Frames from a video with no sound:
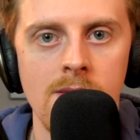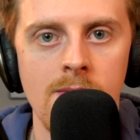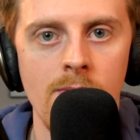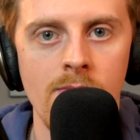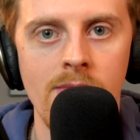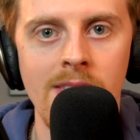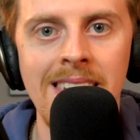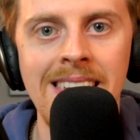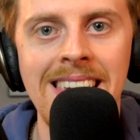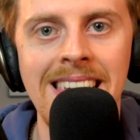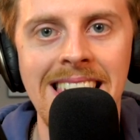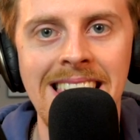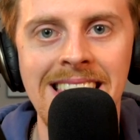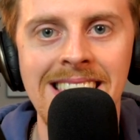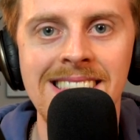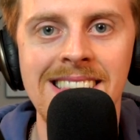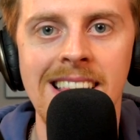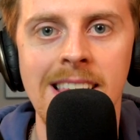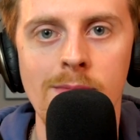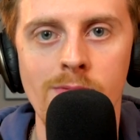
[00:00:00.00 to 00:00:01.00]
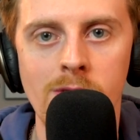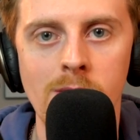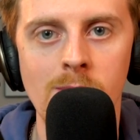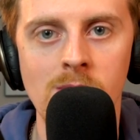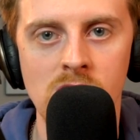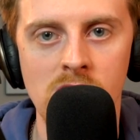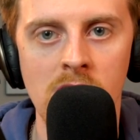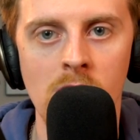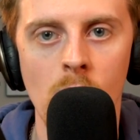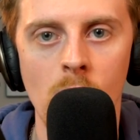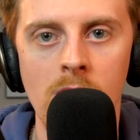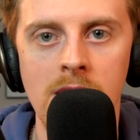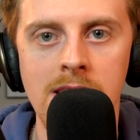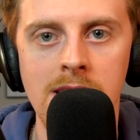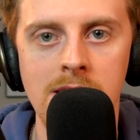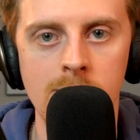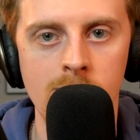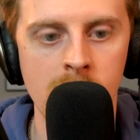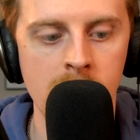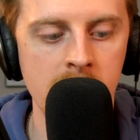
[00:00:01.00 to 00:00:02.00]
they easily pretty much
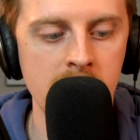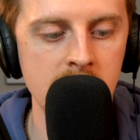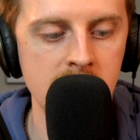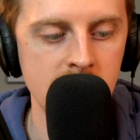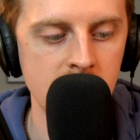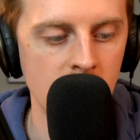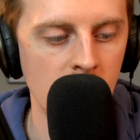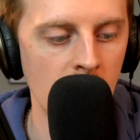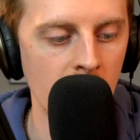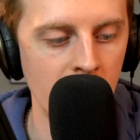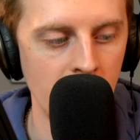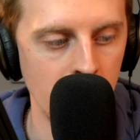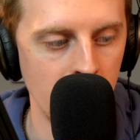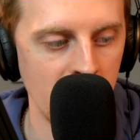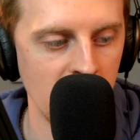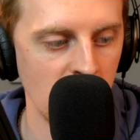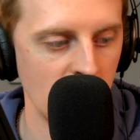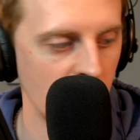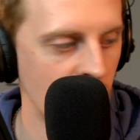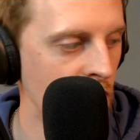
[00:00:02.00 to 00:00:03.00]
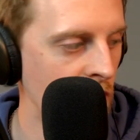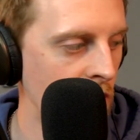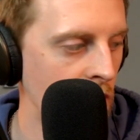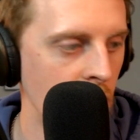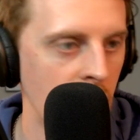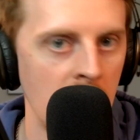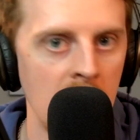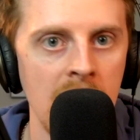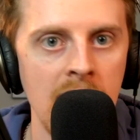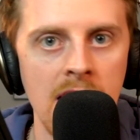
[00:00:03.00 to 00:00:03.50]
outweigh the price of the microphone